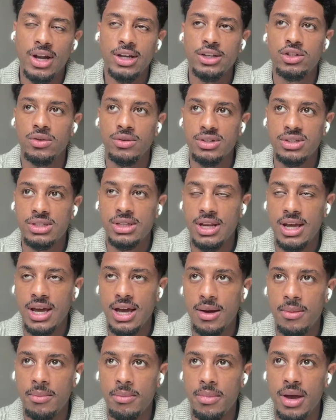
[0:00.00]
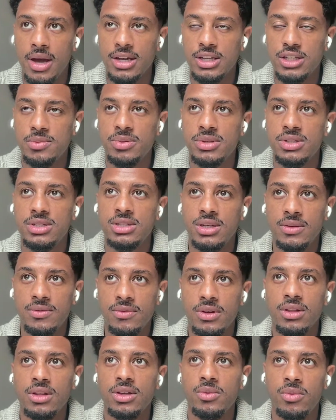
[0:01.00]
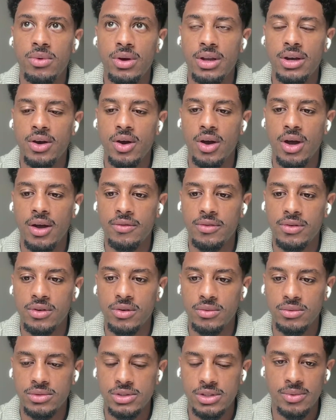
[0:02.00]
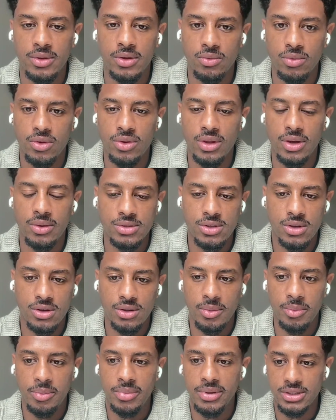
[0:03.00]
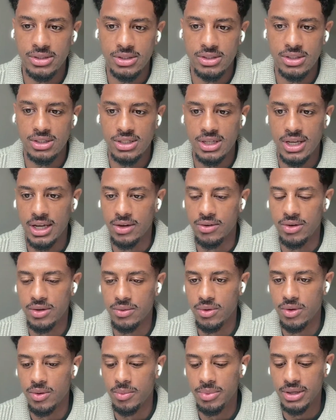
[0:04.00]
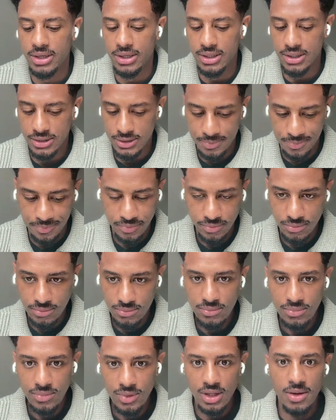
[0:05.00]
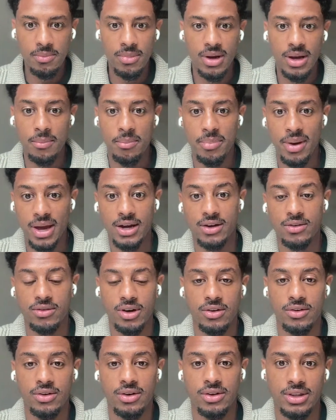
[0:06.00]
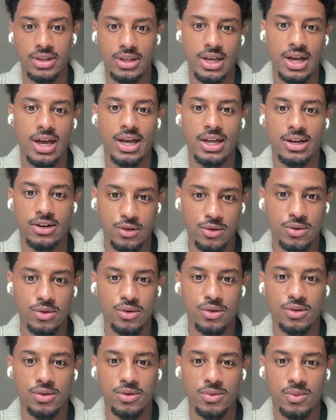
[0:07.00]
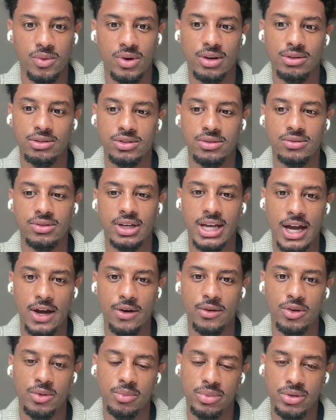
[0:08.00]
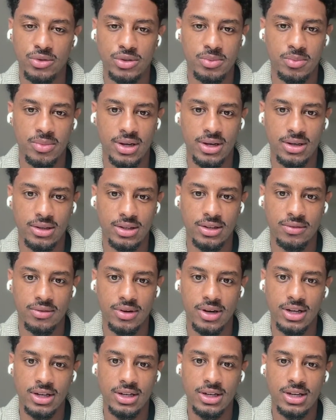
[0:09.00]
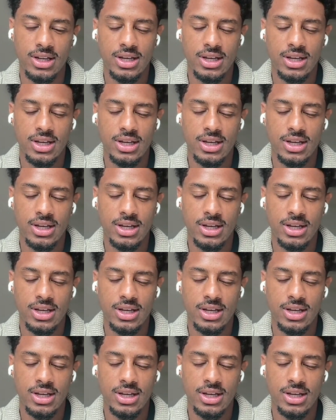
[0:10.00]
I joined Snap, I specifically went after a role that was called the business integrity role because of my background at Google, where I was doing the counter abuse modeling, right?